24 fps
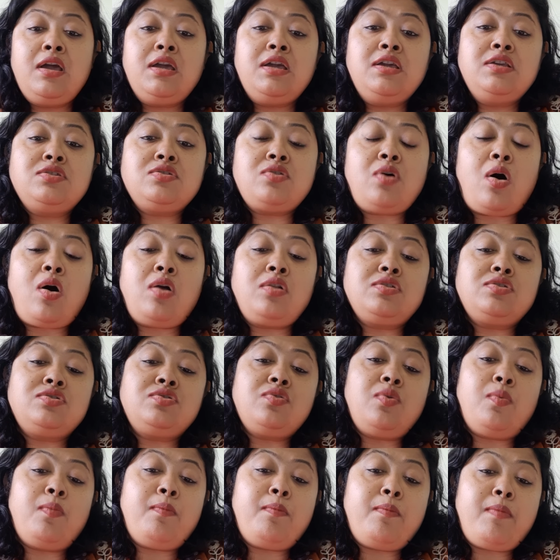is
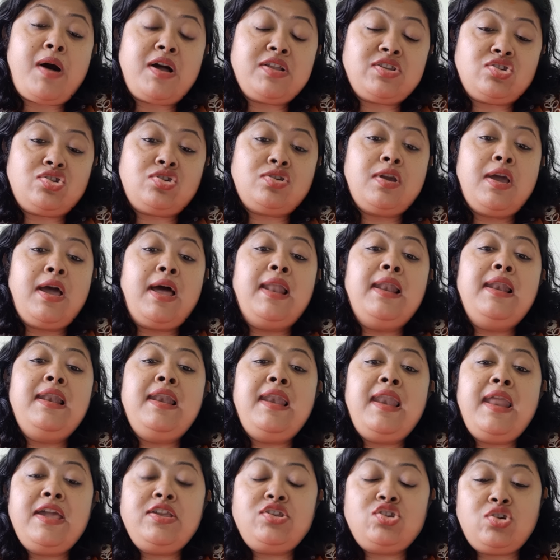also much
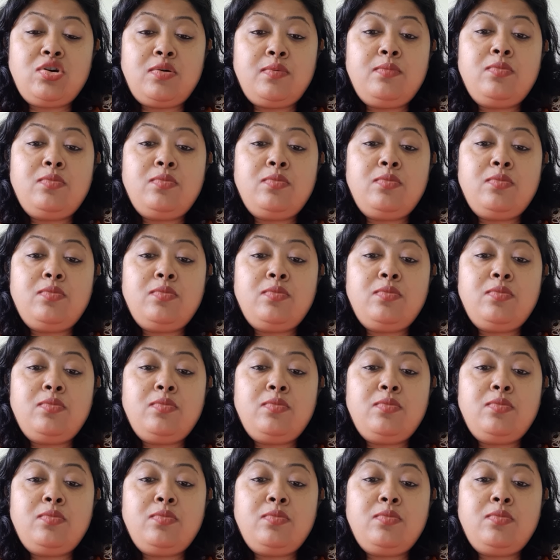later.